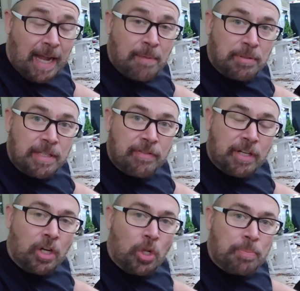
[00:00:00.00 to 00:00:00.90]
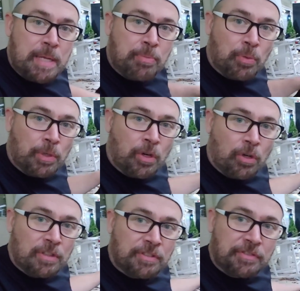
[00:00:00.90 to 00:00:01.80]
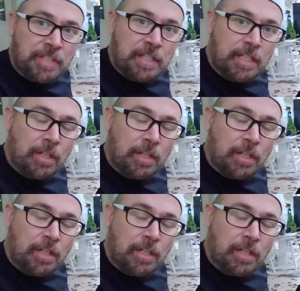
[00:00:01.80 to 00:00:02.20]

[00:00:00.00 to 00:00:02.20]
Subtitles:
I believe that all people, regardless of skin